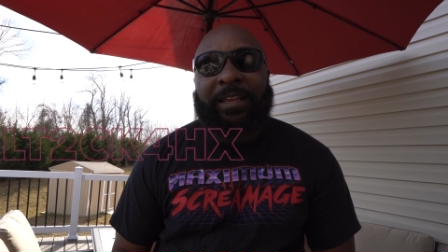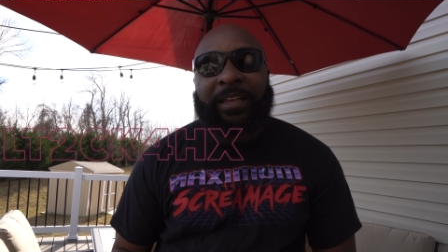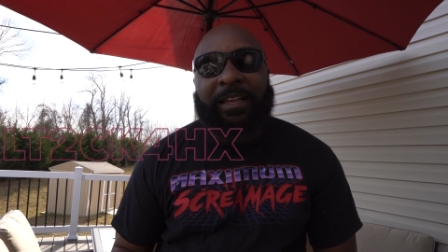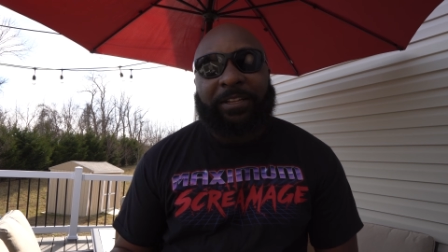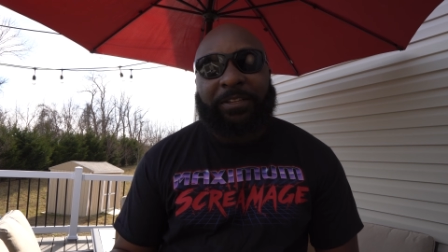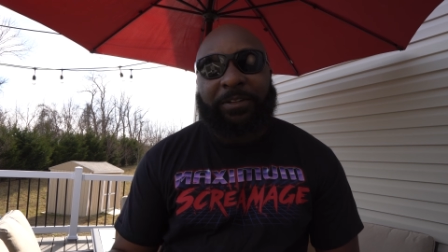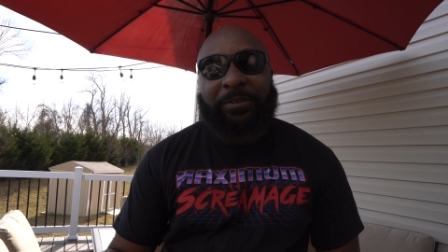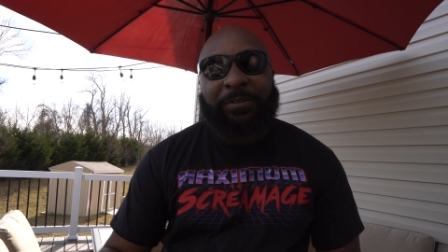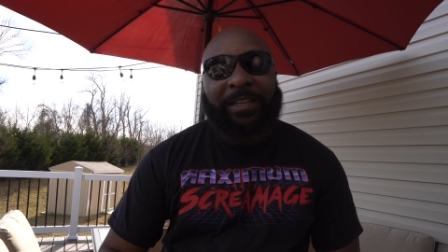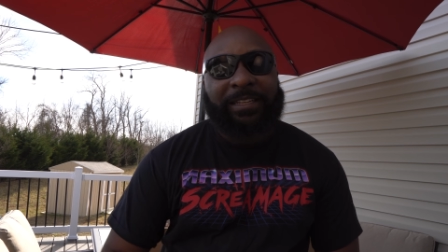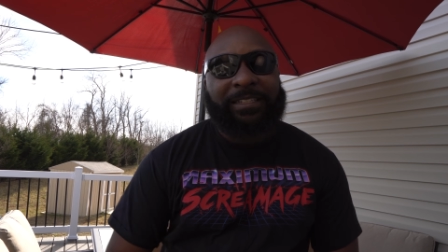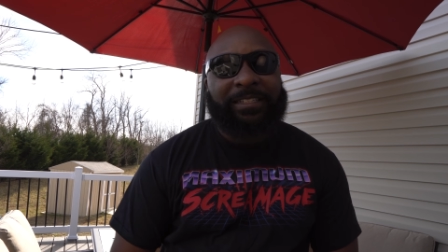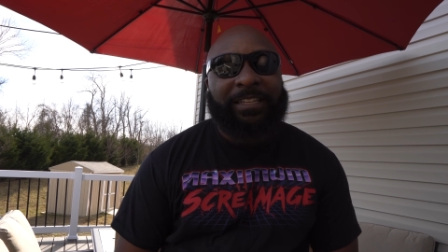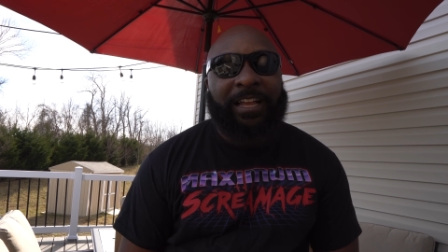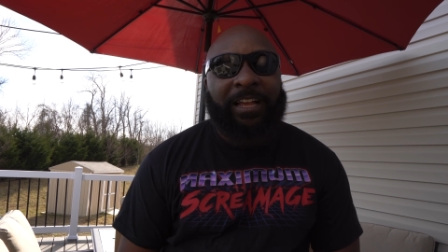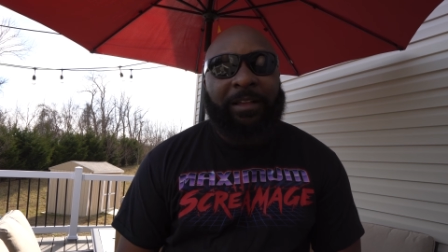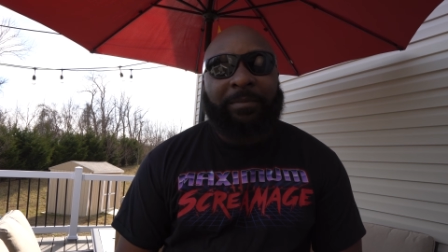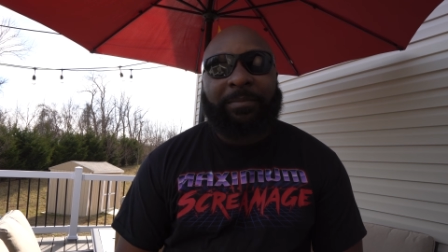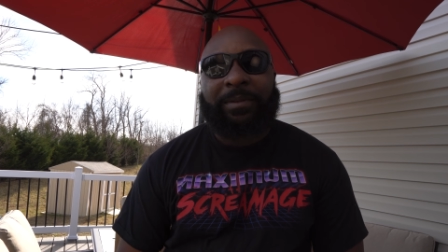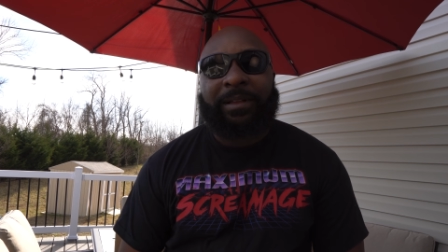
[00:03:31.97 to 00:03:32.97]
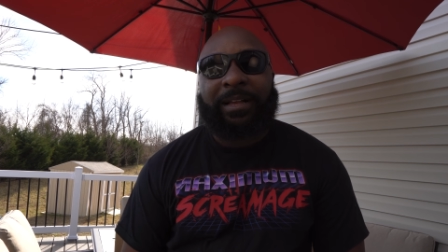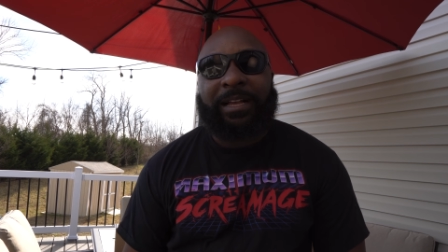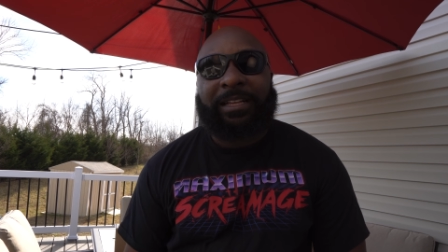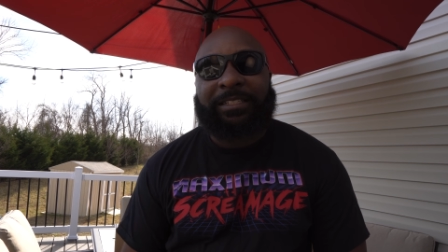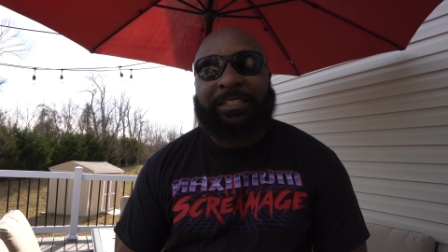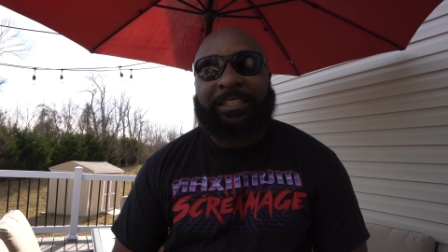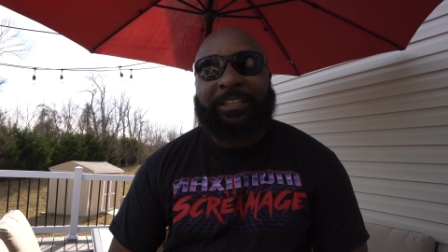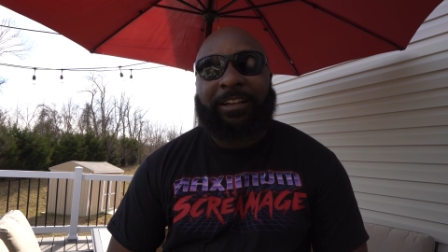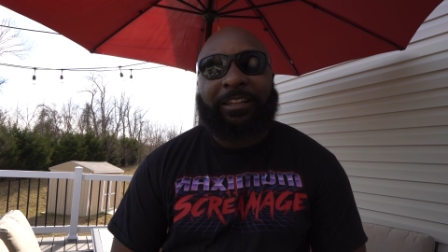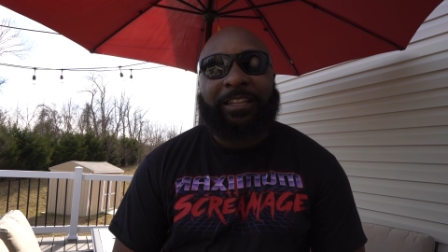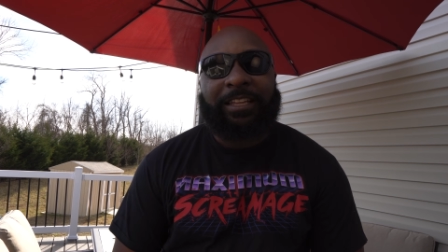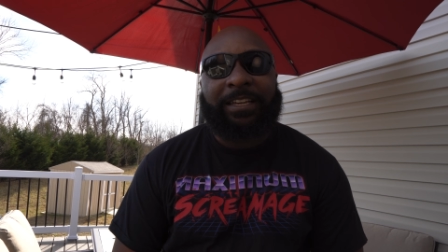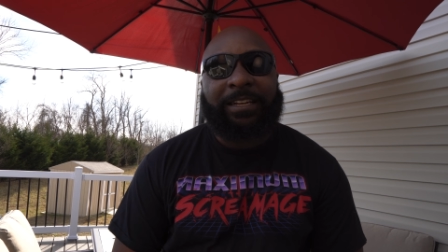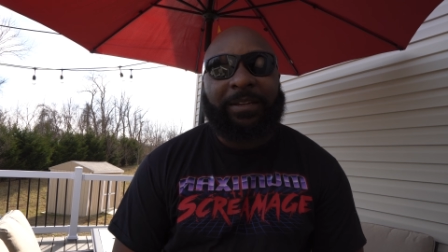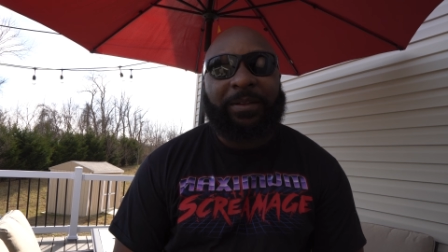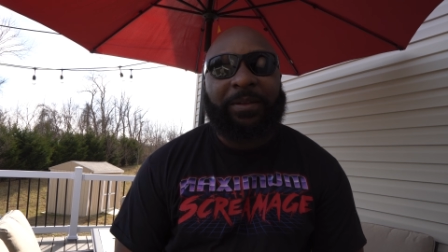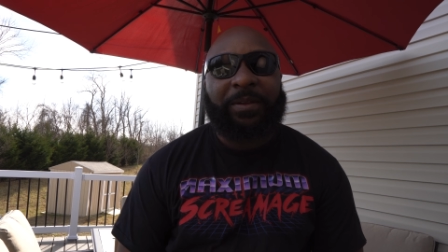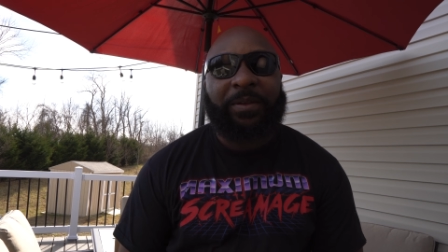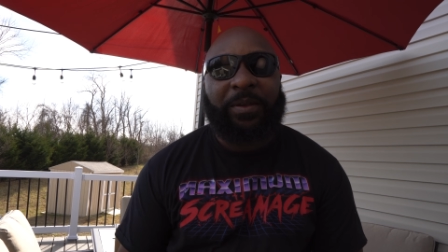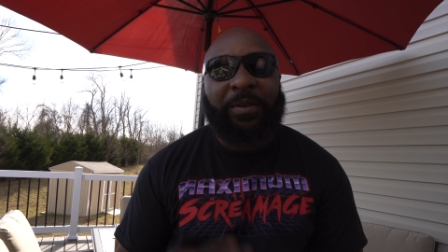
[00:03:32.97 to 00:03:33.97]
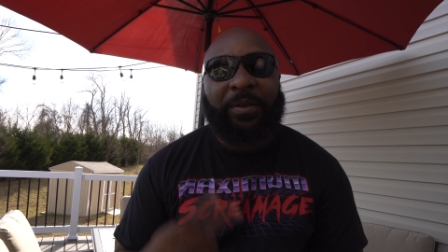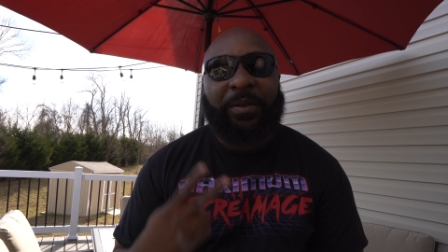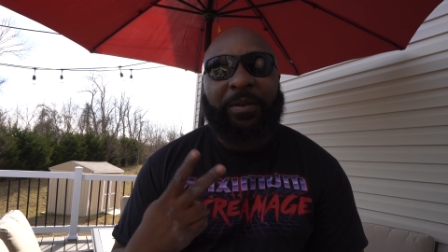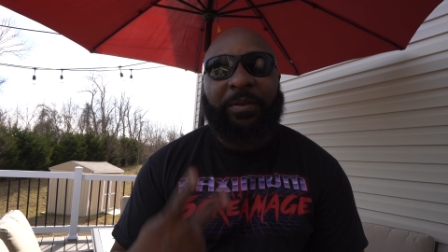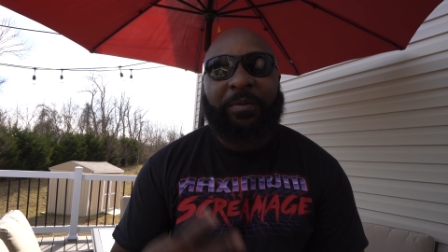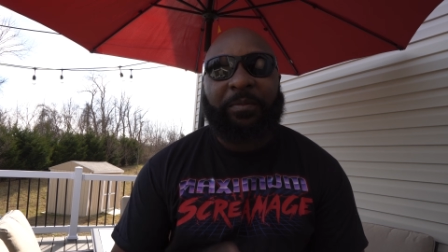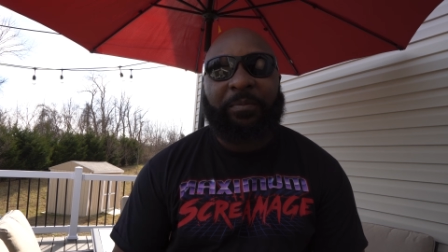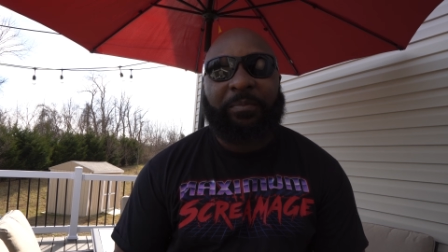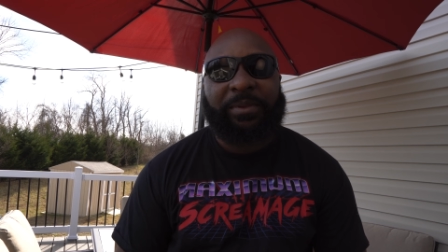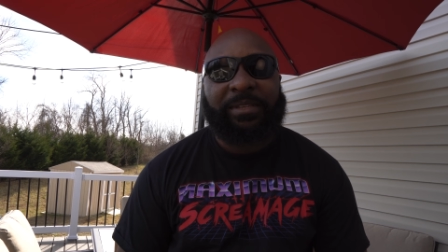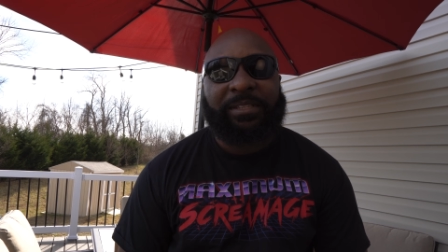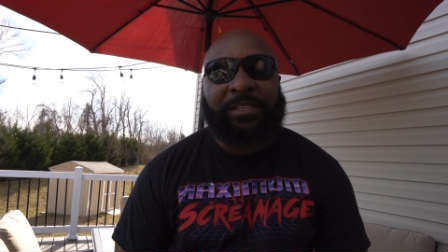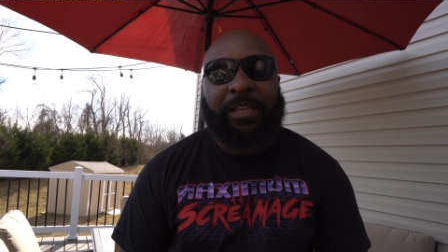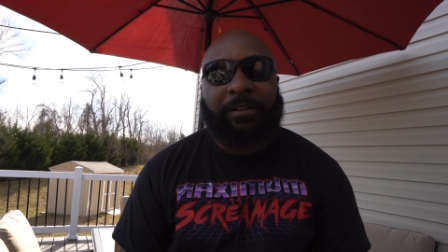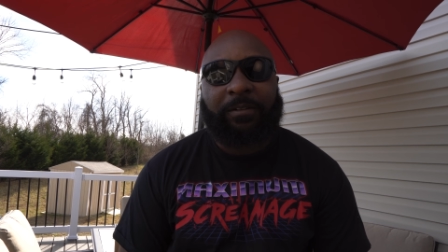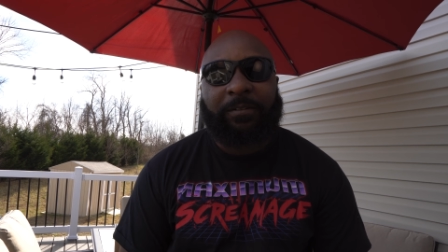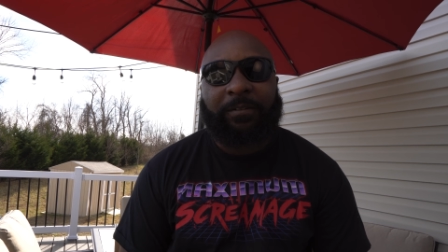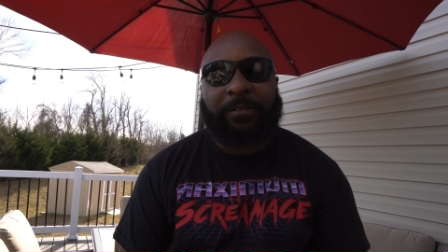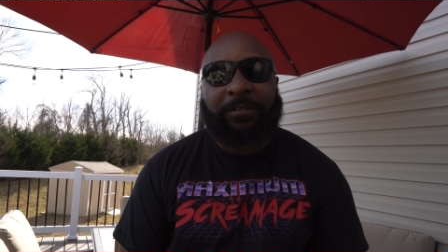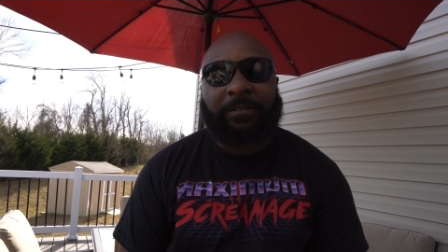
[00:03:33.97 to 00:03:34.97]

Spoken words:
Until next time, I'll see y'all later. Peace out.